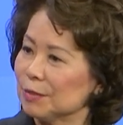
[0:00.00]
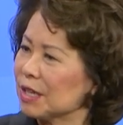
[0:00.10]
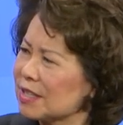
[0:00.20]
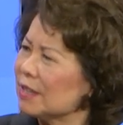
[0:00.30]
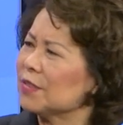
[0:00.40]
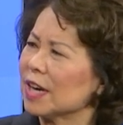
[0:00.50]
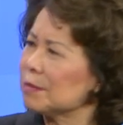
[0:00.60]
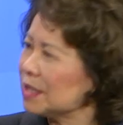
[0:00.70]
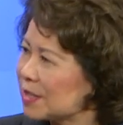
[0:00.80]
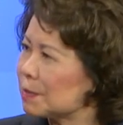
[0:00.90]
because the
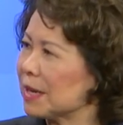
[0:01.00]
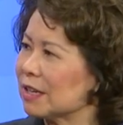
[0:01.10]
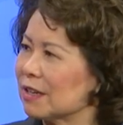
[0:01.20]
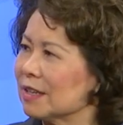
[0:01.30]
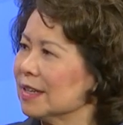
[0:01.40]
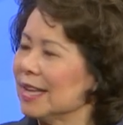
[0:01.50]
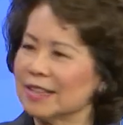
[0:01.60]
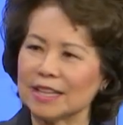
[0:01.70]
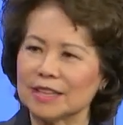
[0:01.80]
environment is better, they